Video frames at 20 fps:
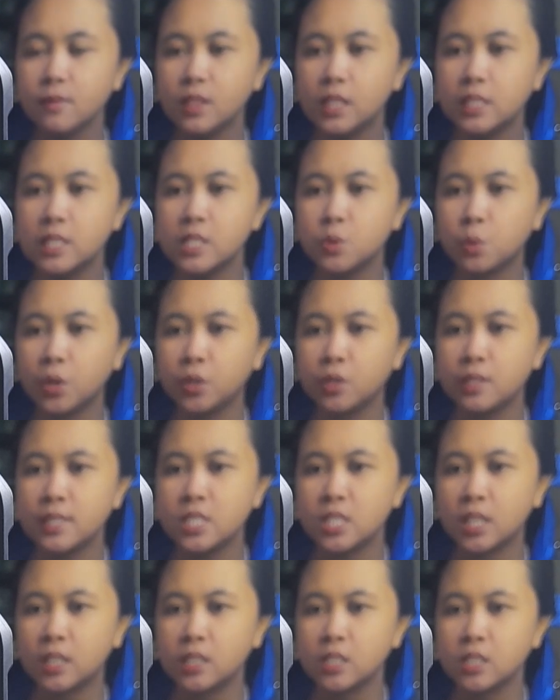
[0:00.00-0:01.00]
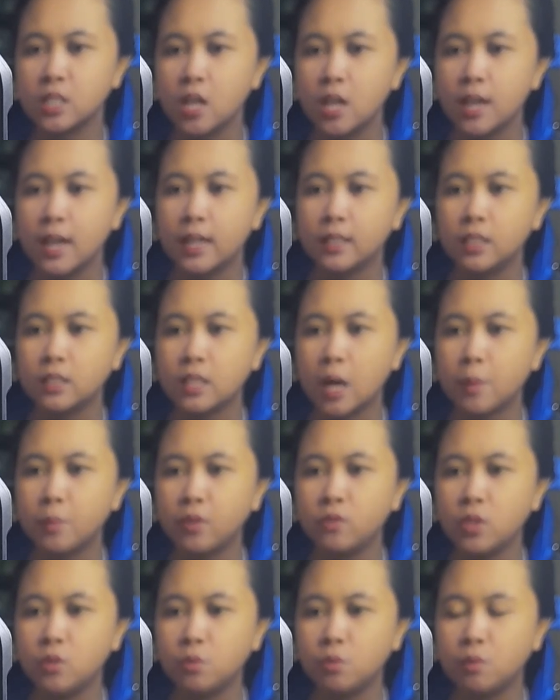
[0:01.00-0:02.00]
This is Corton and Janice, at the top
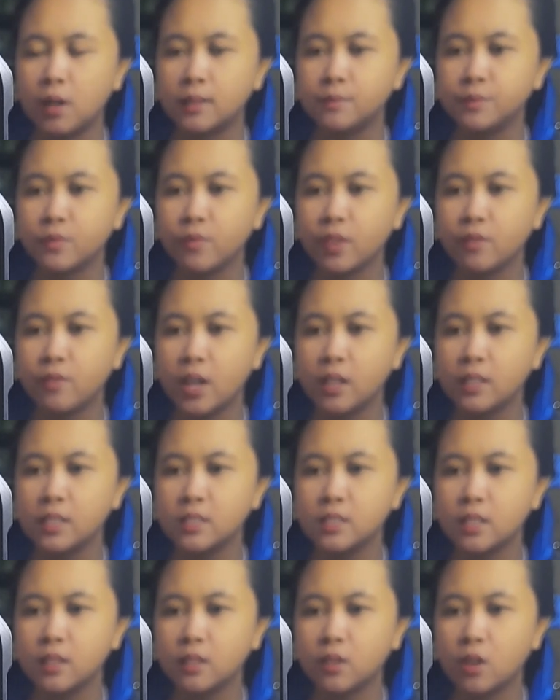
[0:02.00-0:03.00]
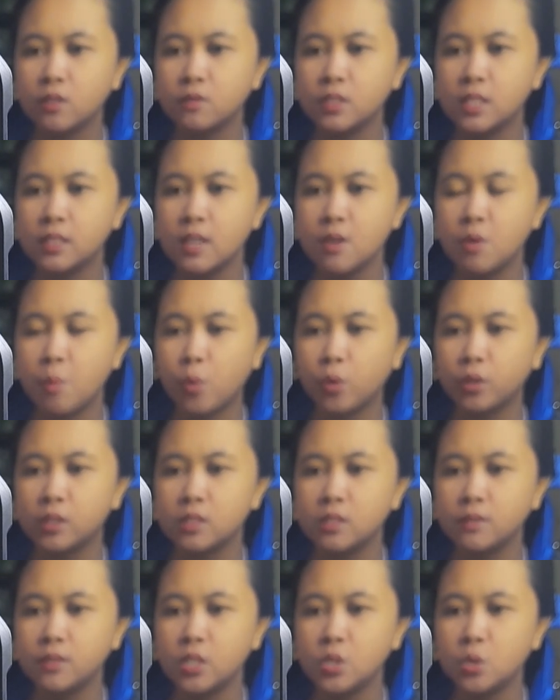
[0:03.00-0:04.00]
of the Durak. Violet confidently
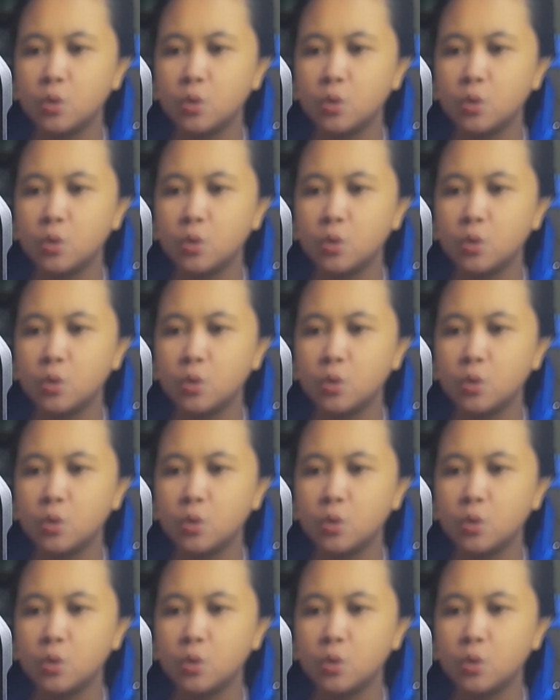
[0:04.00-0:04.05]
reported. Did